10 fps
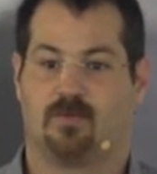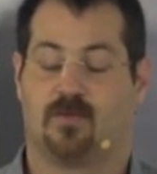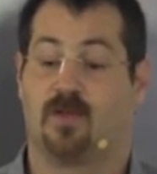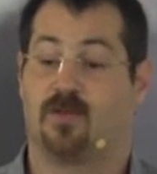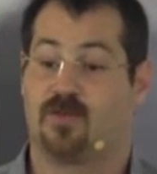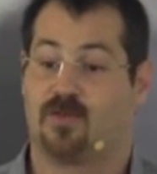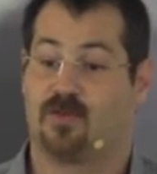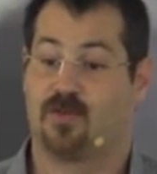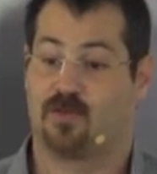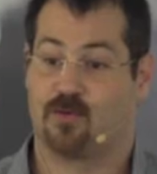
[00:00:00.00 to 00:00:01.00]

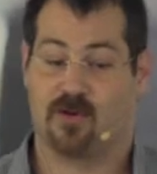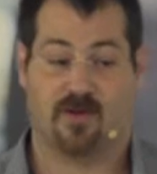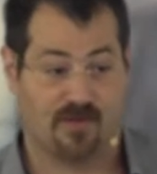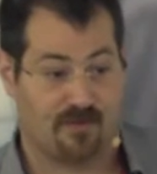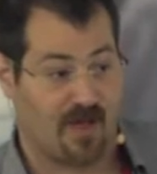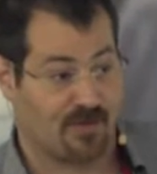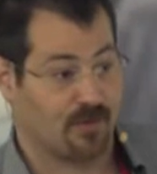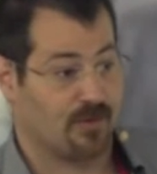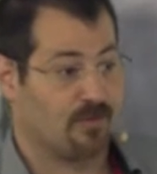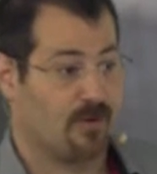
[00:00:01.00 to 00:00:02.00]
The sorted is
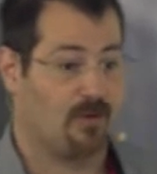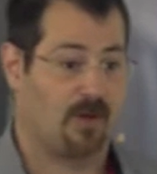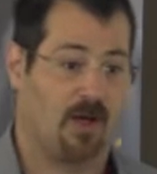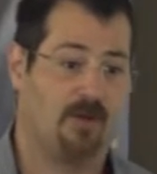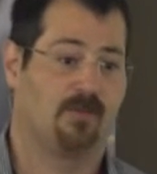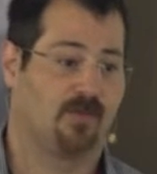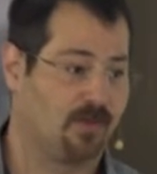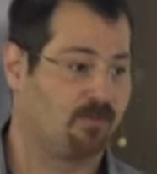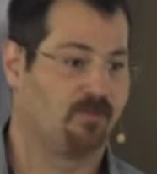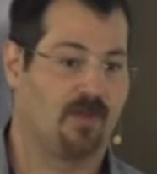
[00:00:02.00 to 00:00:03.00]
faster. Okay,
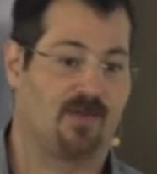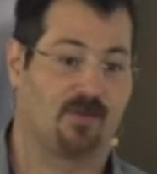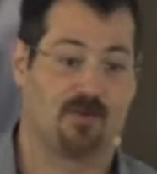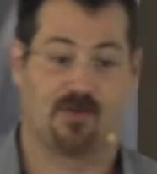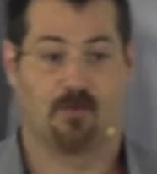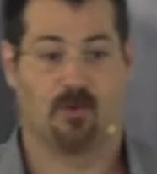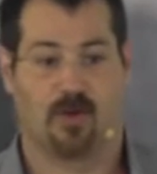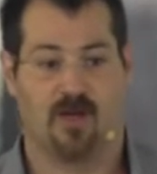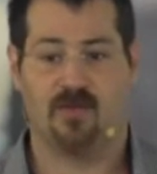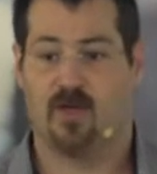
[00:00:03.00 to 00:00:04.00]
so that's a reasonable
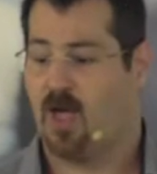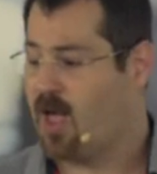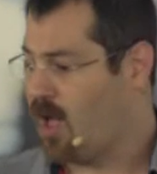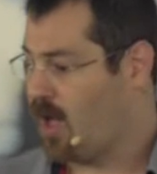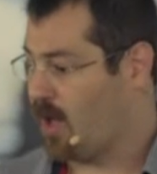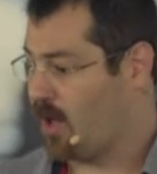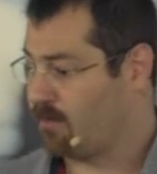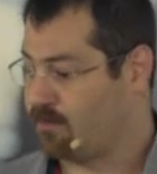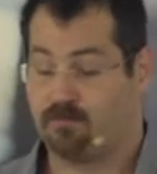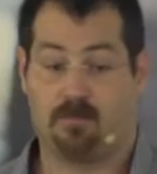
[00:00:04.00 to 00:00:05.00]
guess.
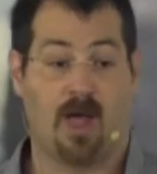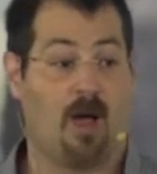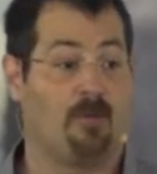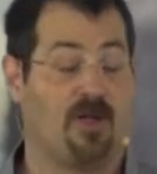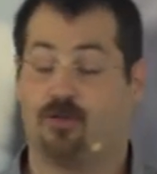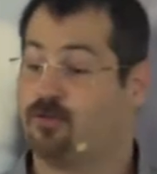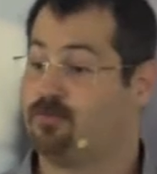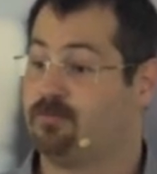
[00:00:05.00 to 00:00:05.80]
By how much?